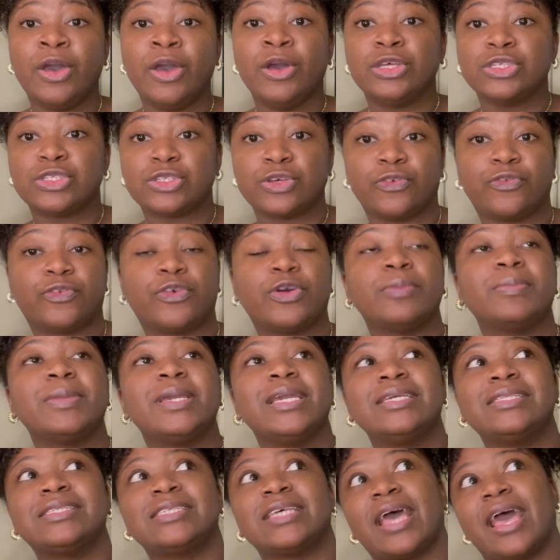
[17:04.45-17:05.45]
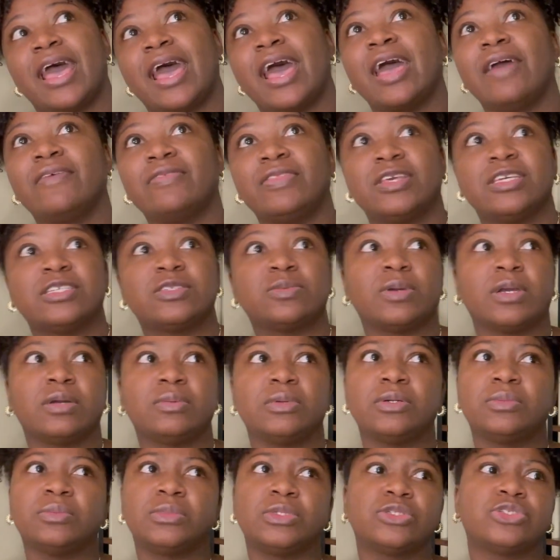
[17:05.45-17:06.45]
So for me to have this
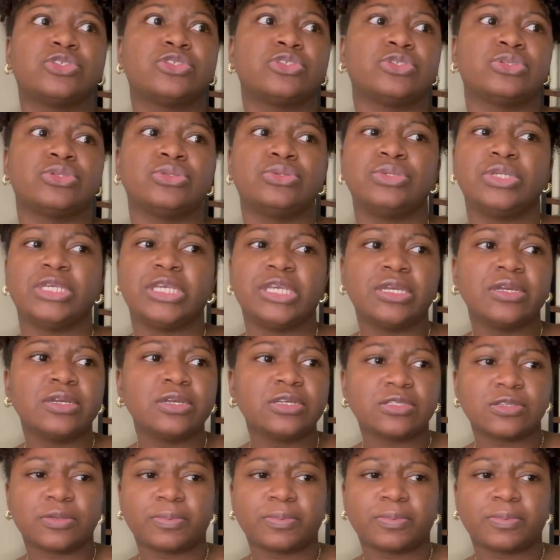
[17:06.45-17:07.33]
probably almost 2 years,